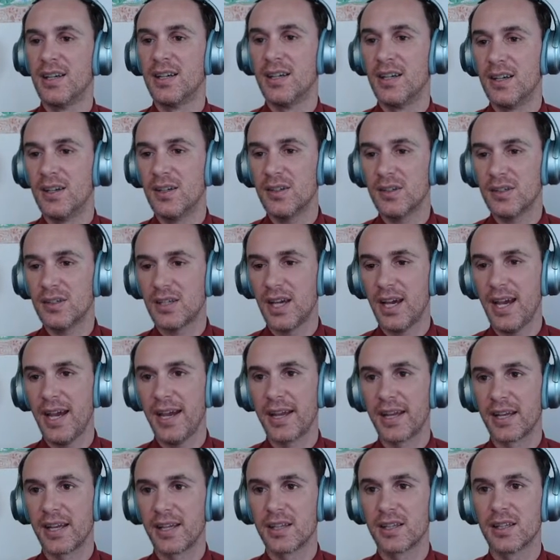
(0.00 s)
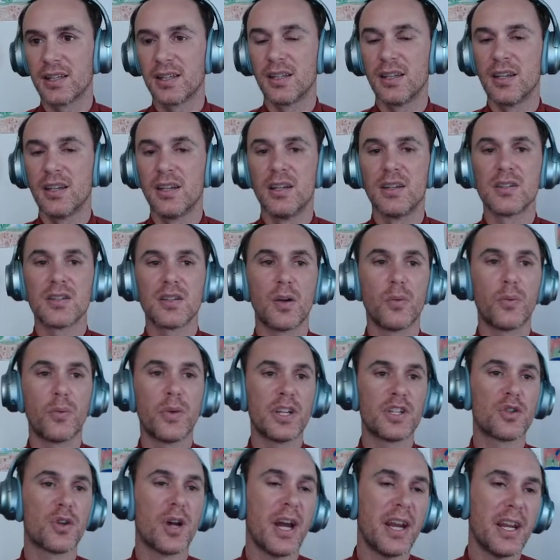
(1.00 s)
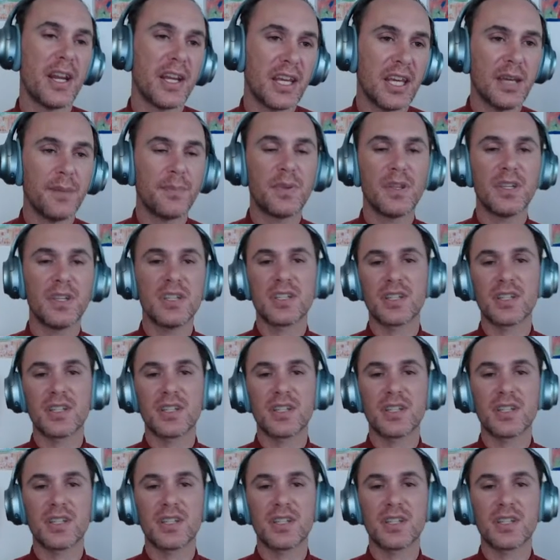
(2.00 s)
Okay. So we try to keep these